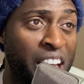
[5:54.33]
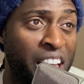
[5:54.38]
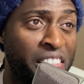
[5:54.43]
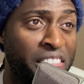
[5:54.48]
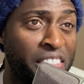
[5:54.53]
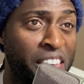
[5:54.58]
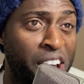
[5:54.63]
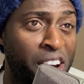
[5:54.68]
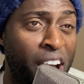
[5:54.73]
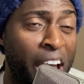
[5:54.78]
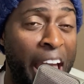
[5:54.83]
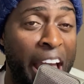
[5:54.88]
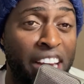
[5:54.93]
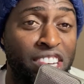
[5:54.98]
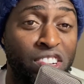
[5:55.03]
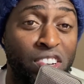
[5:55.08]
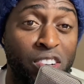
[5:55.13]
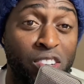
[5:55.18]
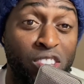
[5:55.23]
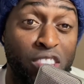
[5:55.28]
their
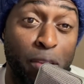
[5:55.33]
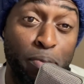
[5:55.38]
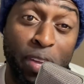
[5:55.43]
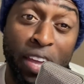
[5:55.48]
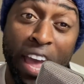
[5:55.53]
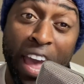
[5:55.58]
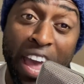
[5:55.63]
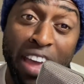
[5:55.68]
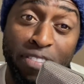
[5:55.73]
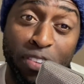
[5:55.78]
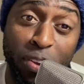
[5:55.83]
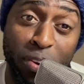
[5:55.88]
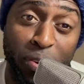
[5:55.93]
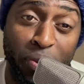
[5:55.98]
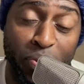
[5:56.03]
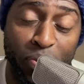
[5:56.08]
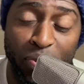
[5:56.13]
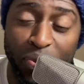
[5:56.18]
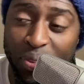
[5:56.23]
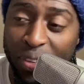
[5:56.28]
actions, their behavior,
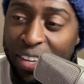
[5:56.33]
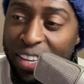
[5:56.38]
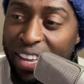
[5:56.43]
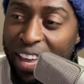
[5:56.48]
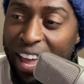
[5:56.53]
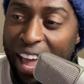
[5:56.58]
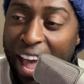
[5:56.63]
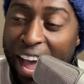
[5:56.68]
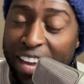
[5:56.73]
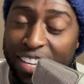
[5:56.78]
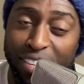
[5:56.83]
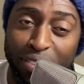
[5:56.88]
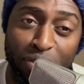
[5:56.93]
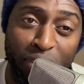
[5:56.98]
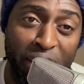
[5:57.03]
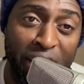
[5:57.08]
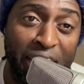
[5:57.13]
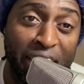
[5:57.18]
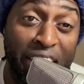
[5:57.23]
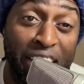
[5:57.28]
as of
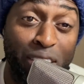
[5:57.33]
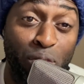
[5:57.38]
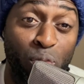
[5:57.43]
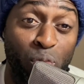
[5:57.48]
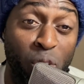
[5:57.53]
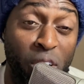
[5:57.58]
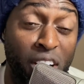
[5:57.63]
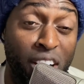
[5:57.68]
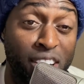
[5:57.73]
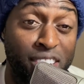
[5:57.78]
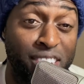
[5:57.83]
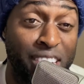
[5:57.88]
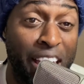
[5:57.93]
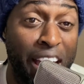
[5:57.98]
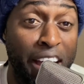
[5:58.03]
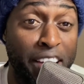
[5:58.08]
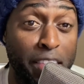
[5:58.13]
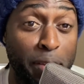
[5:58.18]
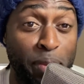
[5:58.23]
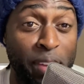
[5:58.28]
late, in regards to
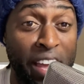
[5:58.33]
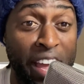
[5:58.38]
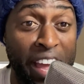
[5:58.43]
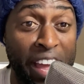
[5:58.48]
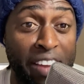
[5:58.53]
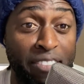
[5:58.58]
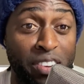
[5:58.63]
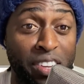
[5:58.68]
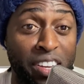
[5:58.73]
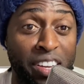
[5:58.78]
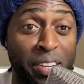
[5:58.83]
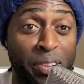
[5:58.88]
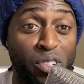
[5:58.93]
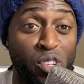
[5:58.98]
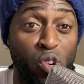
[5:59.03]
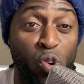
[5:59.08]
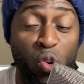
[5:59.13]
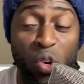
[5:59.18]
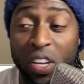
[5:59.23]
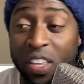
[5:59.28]
how they behaved
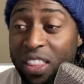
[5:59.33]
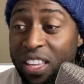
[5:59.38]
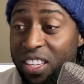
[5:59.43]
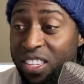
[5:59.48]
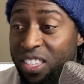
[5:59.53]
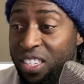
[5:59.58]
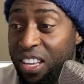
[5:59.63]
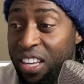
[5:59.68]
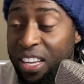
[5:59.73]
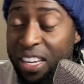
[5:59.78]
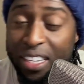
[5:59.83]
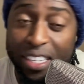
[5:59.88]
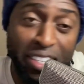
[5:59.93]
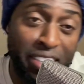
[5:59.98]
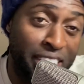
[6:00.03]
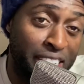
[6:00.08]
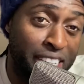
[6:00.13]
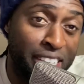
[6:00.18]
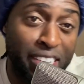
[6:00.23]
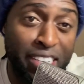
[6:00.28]
during this, the
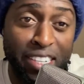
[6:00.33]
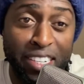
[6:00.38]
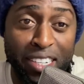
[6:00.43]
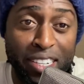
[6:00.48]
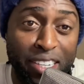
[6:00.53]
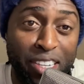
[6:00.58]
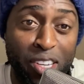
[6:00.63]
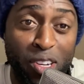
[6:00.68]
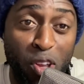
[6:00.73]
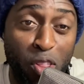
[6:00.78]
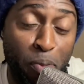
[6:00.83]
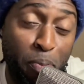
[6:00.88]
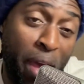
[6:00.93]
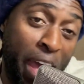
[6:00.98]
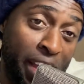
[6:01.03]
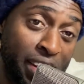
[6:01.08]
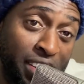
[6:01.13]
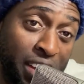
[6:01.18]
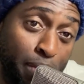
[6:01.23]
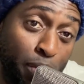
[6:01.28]

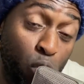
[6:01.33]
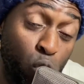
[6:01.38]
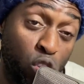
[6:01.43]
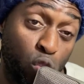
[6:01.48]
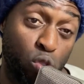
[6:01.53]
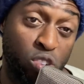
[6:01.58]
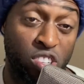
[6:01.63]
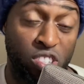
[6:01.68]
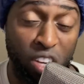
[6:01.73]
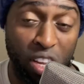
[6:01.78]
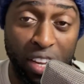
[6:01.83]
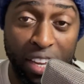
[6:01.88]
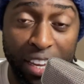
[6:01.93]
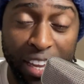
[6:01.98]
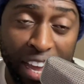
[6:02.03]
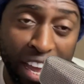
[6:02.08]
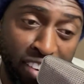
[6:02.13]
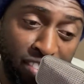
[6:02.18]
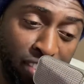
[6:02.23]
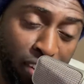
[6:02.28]
pandemic, which we're still
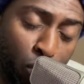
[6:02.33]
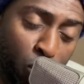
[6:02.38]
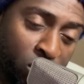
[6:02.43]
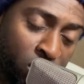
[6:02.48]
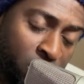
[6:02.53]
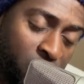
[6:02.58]
engaged in, which is